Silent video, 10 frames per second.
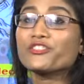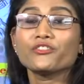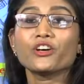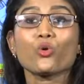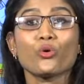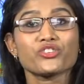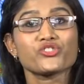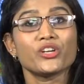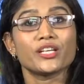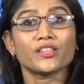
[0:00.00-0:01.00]
river,
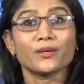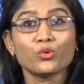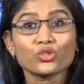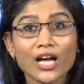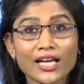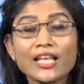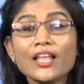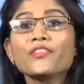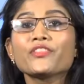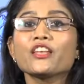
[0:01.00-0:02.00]
originate in the Bhutan,
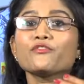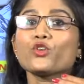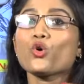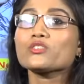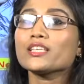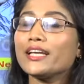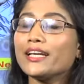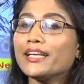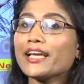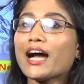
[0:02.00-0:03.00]
then flows in
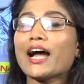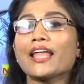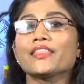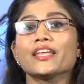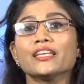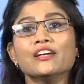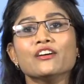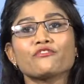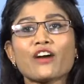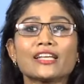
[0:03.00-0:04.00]
India, and then
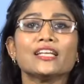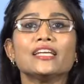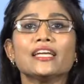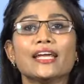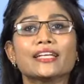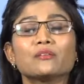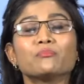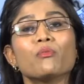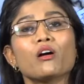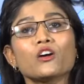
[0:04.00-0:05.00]
finally it get
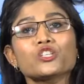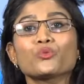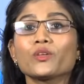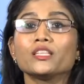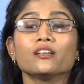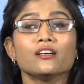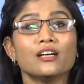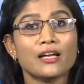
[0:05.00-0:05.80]
merged with the